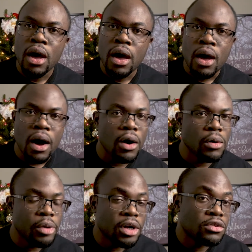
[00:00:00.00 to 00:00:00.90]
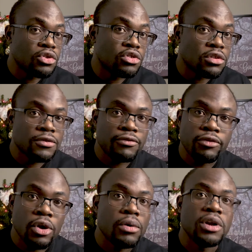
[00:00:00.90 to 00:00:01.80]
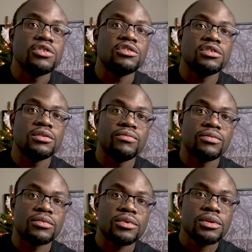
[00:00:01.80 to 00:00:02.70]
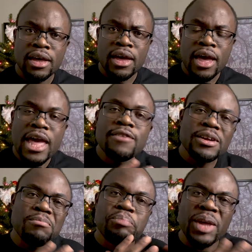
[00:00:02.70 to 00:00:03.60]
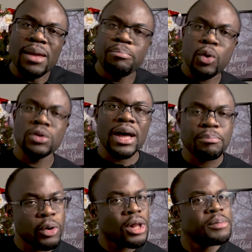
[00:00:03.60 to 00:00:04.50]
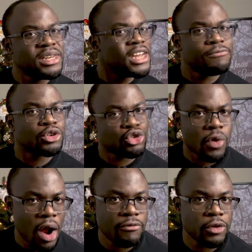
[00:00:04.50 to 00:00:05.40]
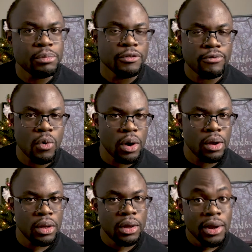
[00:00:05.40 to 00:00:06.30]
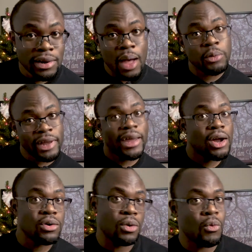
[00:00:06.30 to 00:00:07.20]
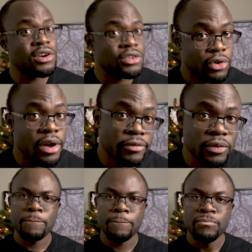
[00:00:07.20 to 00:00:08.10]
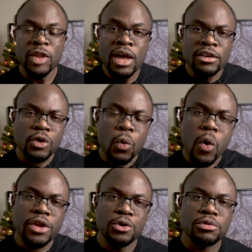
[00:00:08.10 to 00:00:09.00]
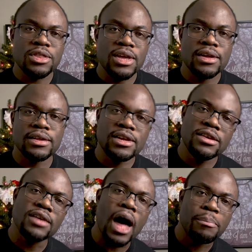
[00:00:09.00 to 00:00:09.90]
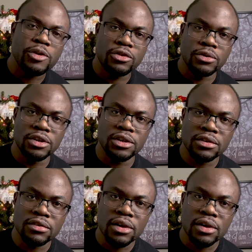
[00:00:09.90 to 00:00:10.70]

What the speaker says: are about to just flourish. Even people that probably never traveled before, now they're gonna want to travel. So when you think of these opportunities,